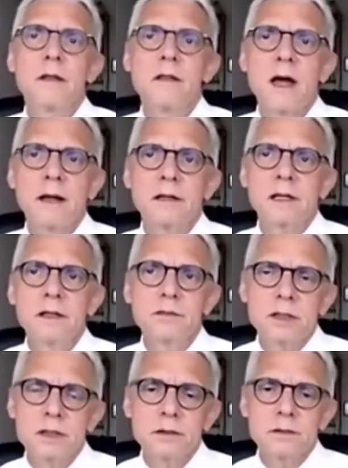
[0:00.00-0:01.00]
that
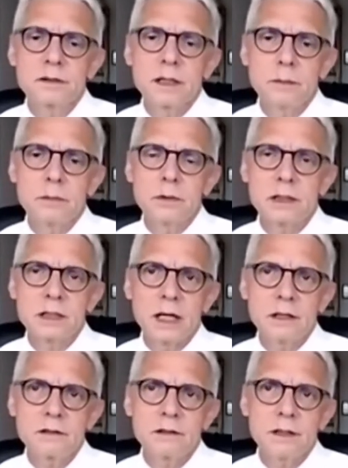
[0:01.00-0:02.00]
introduced
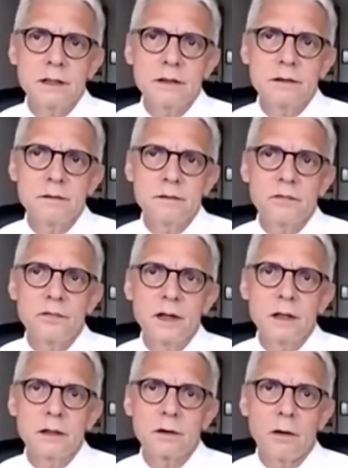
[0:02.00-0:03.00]
chemoradiation into the field
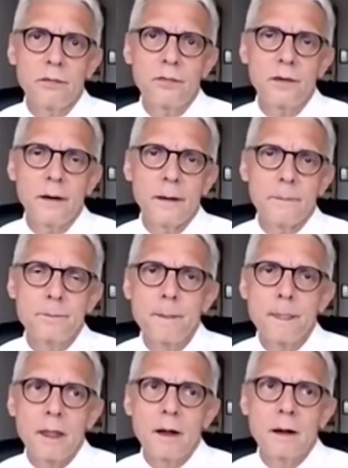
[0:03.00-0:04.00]
of um,
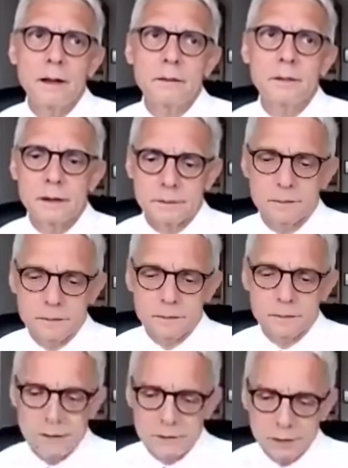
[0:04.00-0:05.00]
um, um, the
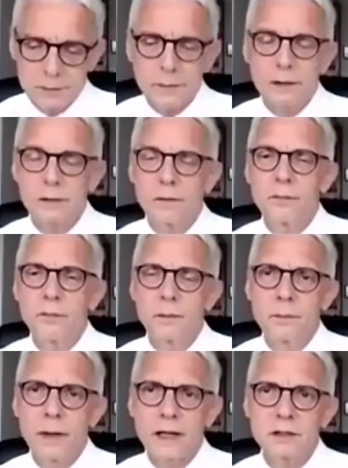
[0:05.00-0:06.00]
treatment of um,
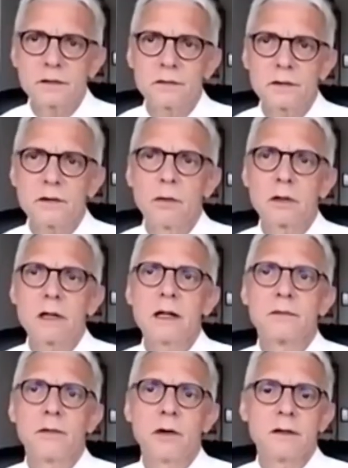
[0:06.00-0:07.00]
patients with locally
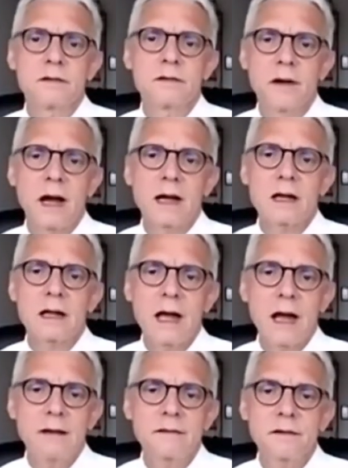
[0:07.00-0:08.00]
advanced cervical
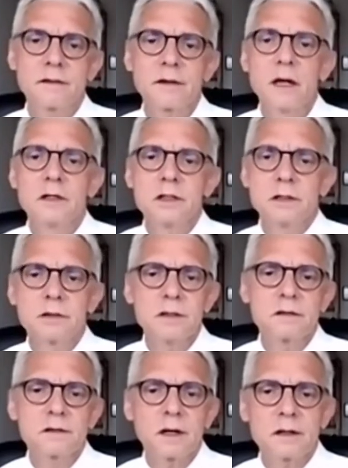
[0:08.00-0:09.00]
cancers, GOG
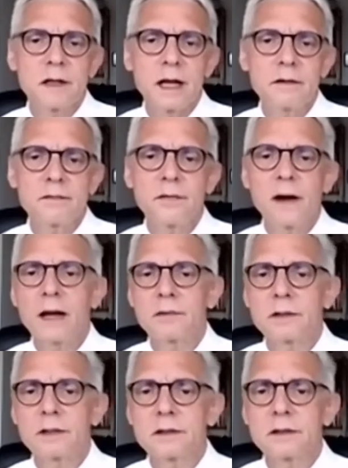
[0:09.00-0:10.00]
study
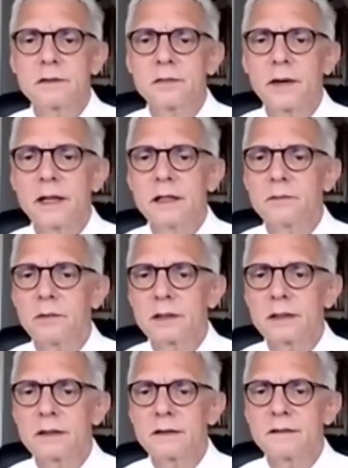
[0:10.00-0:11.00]
85, 120,
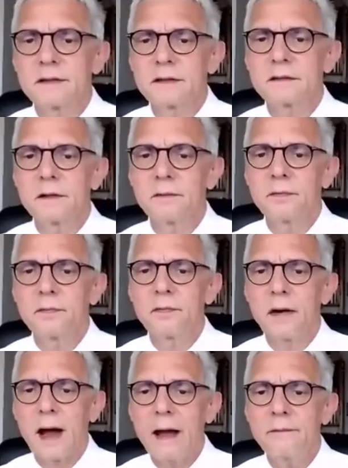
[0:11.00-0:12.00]

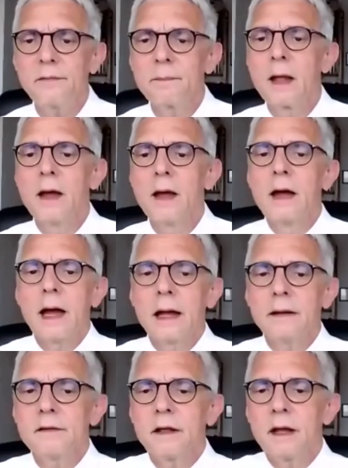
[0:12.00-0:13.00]
165.
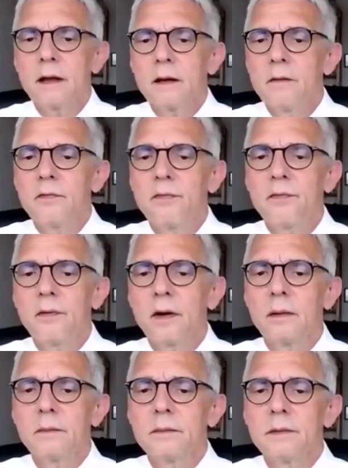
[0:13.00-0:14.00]
And they
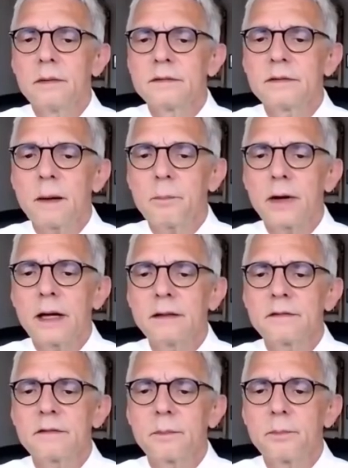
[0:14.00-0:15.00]
um, uh,
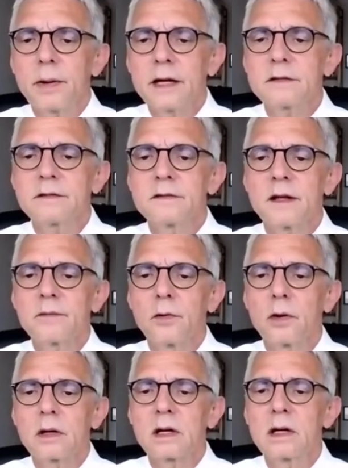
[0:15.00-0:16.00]
separated the patients that
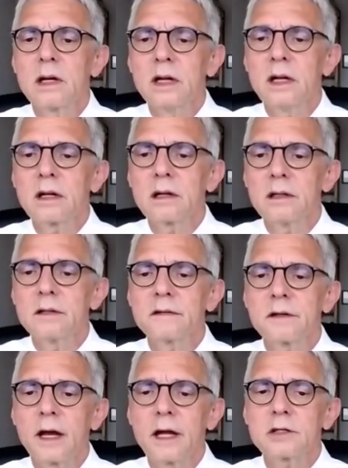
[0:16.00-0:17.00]
were clinically
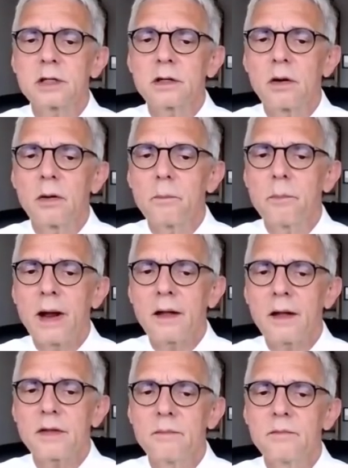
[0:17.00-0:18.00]
staged and
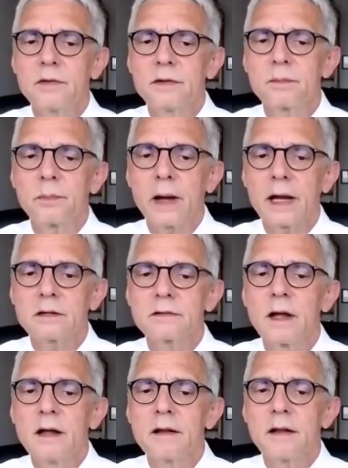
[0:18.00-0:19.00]
compared them with
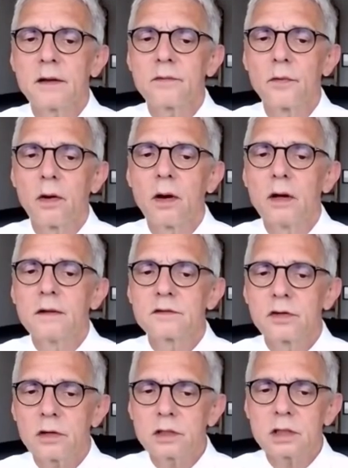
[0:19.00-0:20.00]
patients that were
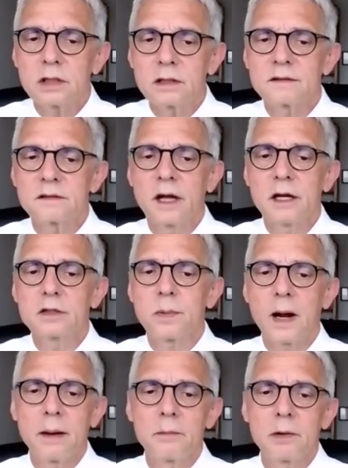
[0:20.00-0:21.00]
surgical
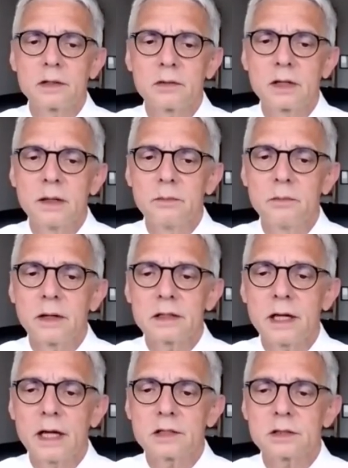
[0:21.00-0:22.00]
stage prior to
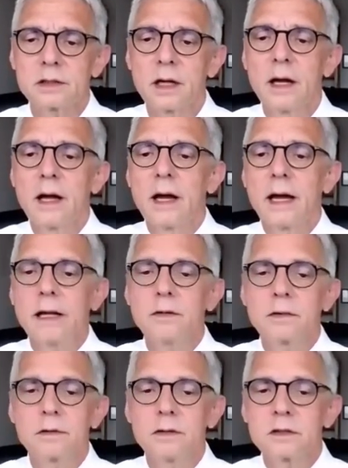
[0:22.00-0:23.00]
chemoradiation.
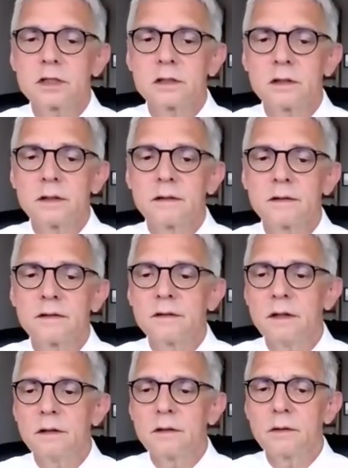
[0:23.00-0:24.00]
And you could uh,
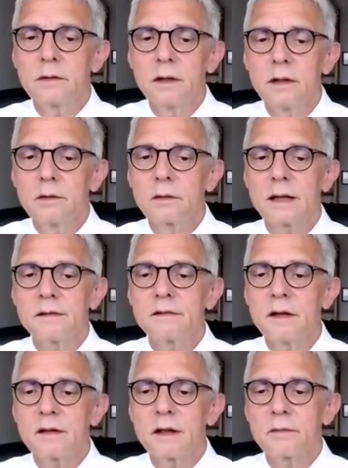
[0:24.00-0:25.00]
see, you can
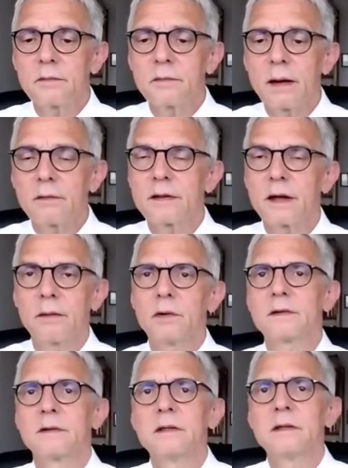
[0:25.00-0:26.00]
see that there, there
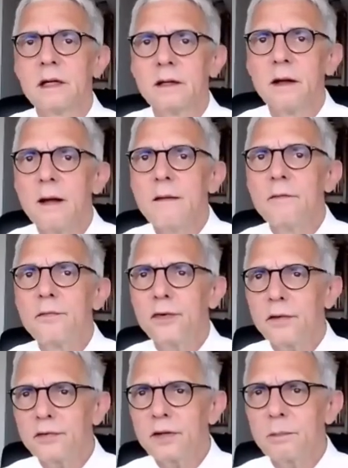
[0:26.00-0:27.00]
was a nearly
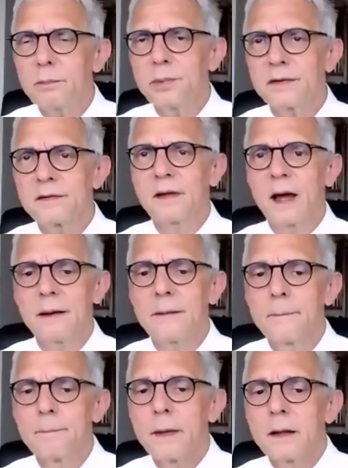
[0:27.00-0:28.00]

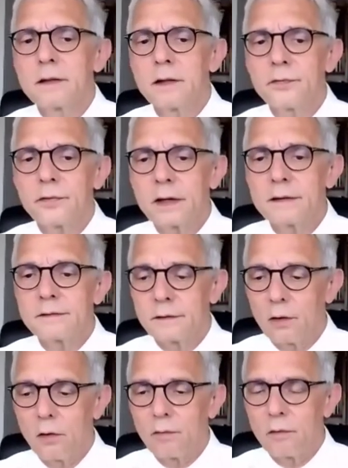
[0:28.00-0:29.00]
15% difference
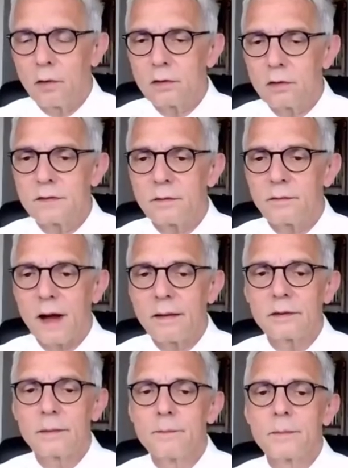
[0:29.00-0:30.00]
in overall
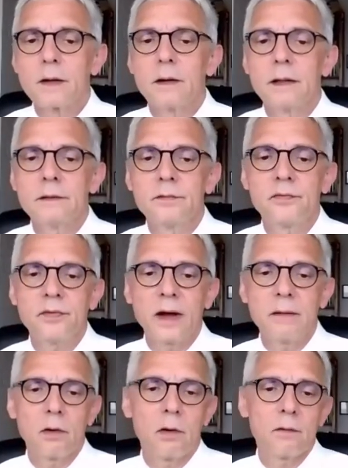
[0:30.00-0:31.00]
survival in
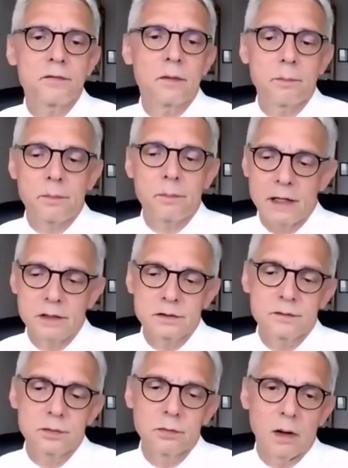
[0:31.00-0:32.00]
favor of the
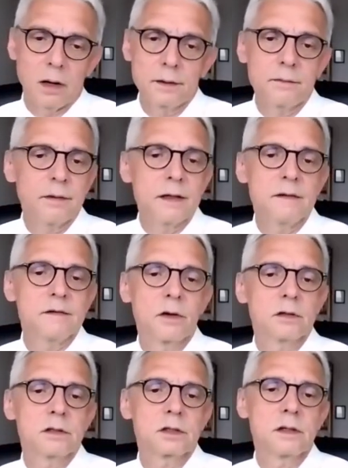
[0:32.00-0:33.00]
patients who underwent
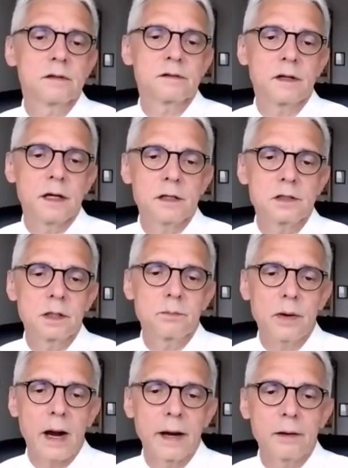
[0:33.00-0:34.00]
surgical
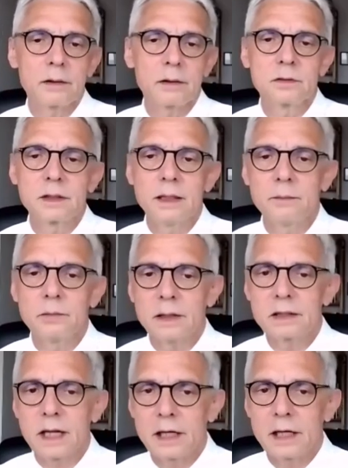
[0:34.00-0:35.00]
staging prior to
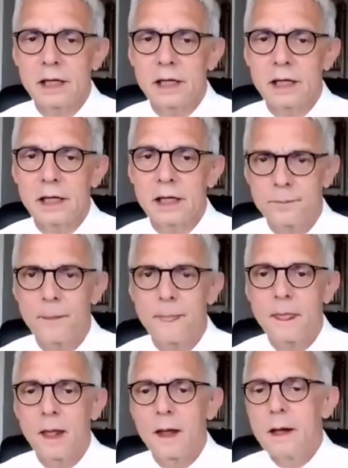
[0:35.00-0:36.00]
chemoradiation.
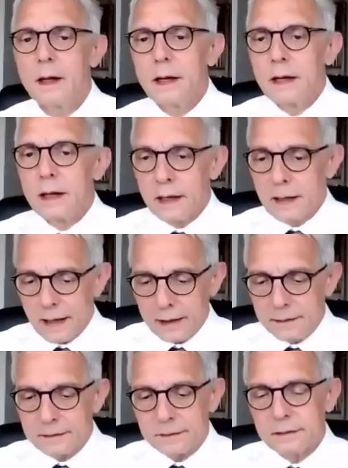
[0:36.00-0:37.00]

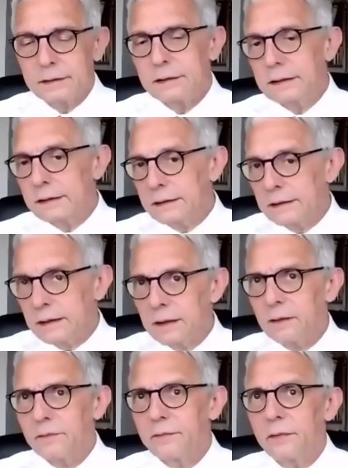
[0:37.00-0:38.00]
And a
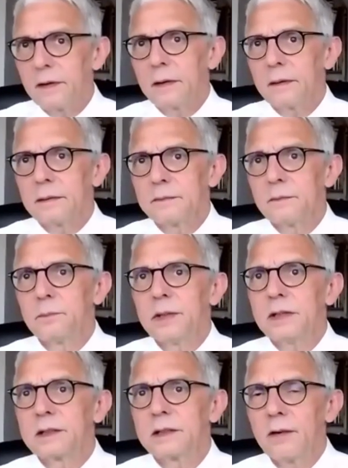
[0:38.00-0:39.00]
little uh,
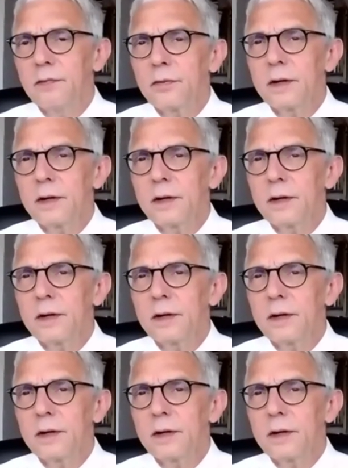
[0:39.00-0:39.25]
bit